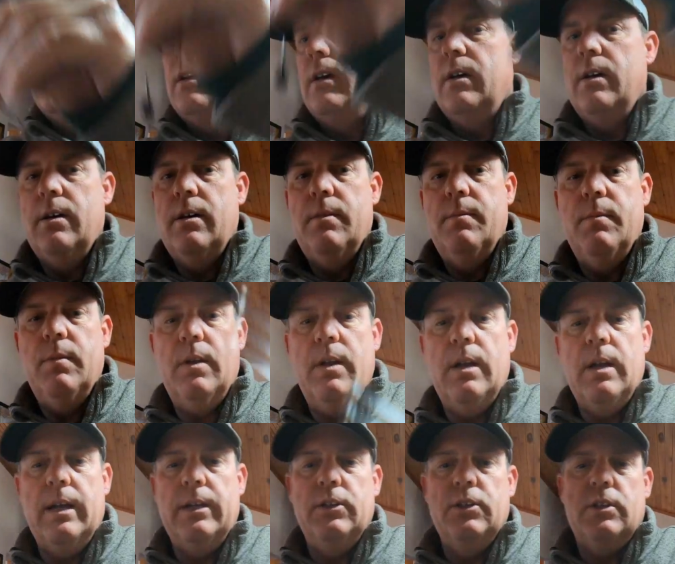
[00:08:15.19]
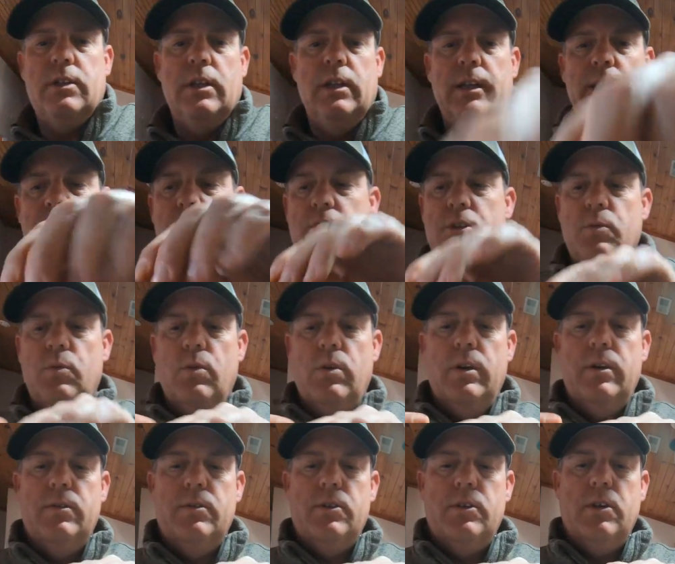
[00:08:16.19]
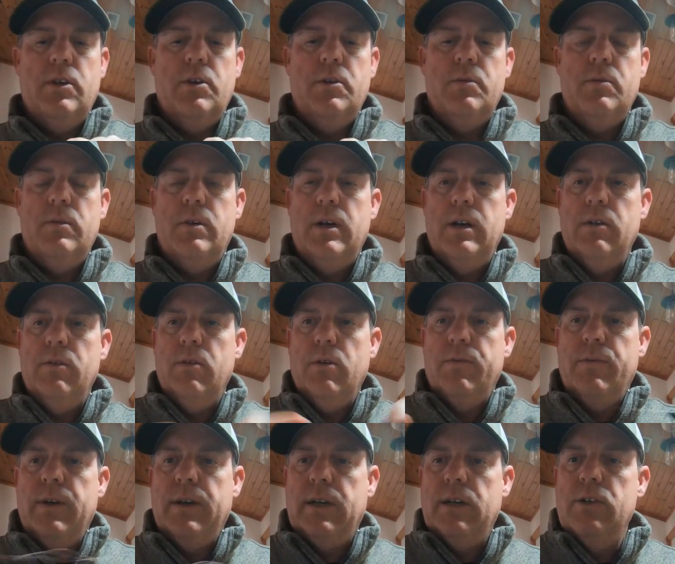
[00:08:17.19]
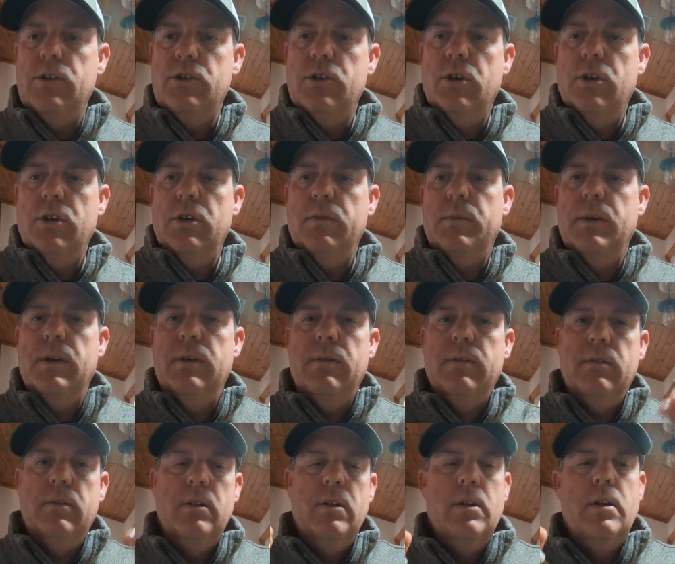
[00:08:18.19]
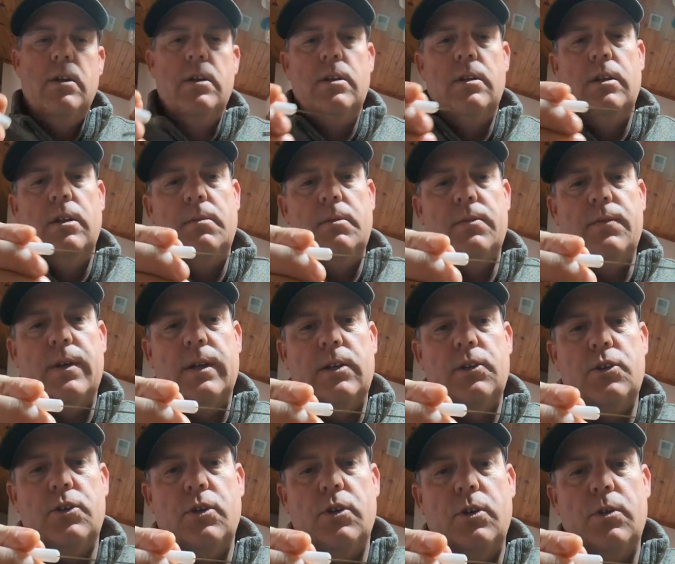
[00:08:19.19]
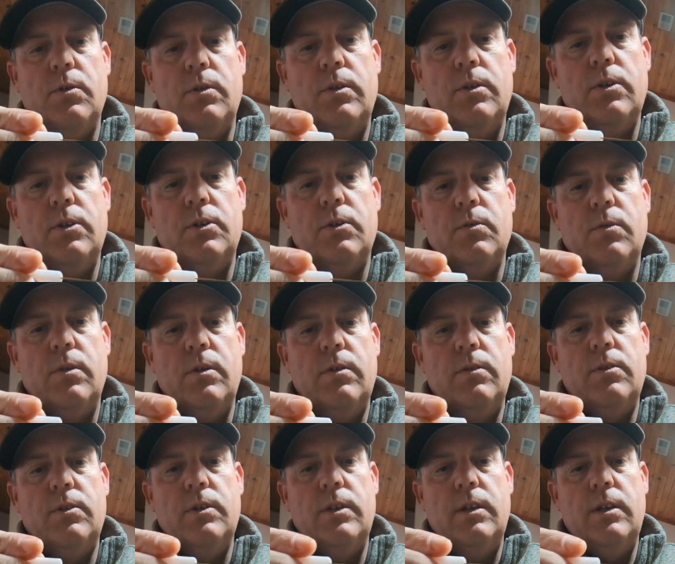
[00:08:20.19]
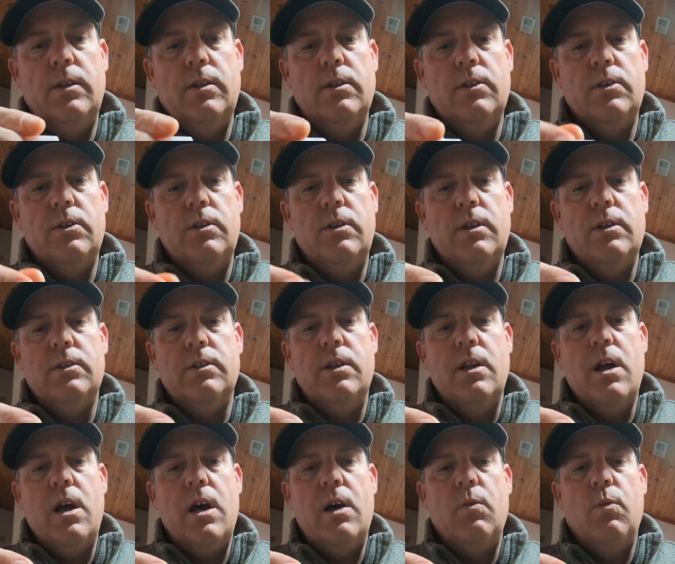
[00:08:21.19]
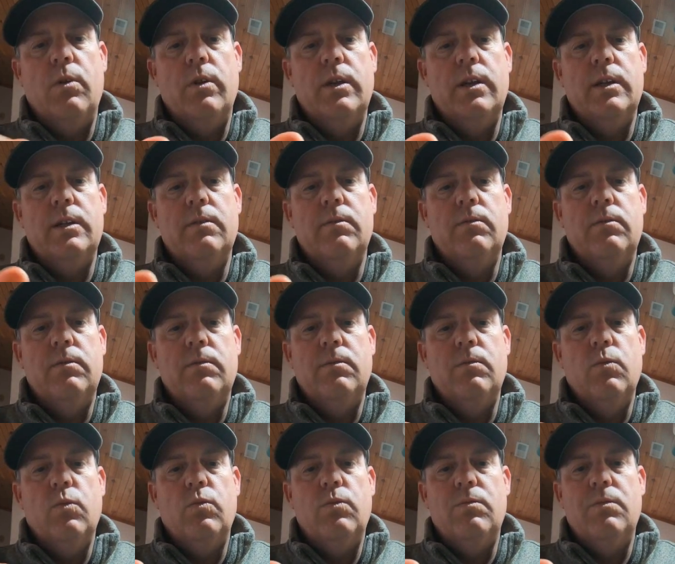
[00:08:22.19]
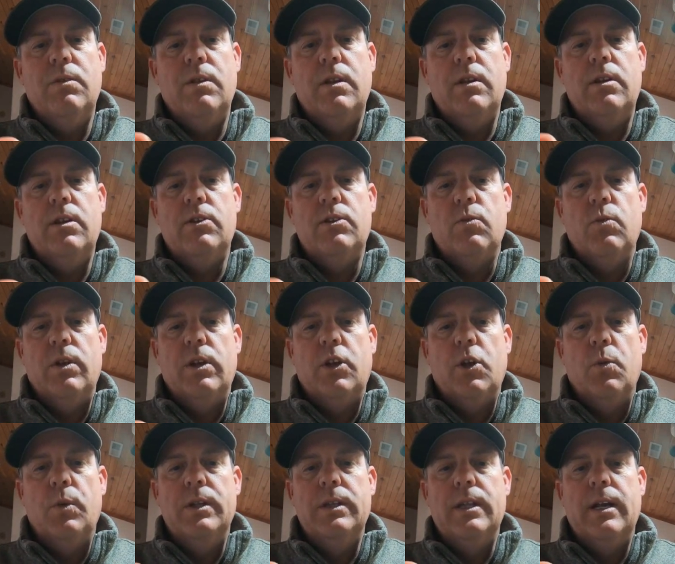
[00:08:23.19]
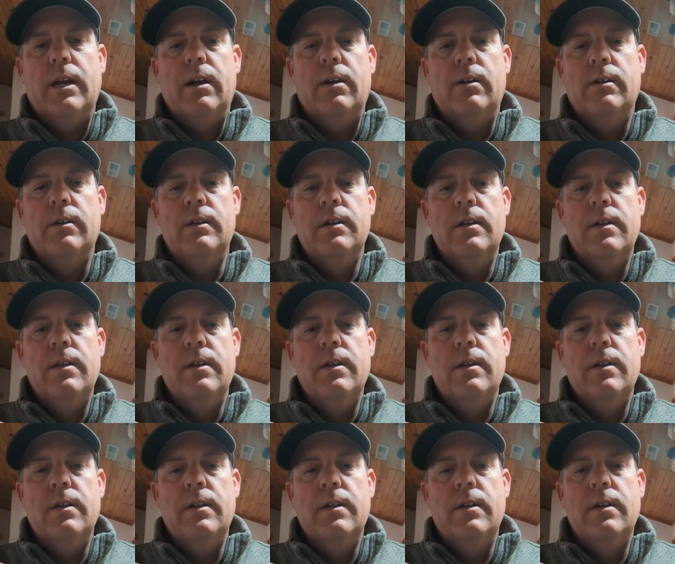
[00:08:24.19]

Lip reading: And I just cleaned this one, so I don't know if I can show you, but let me see if I can show you on this one. See, this does not want to, it doesn't want to go in there.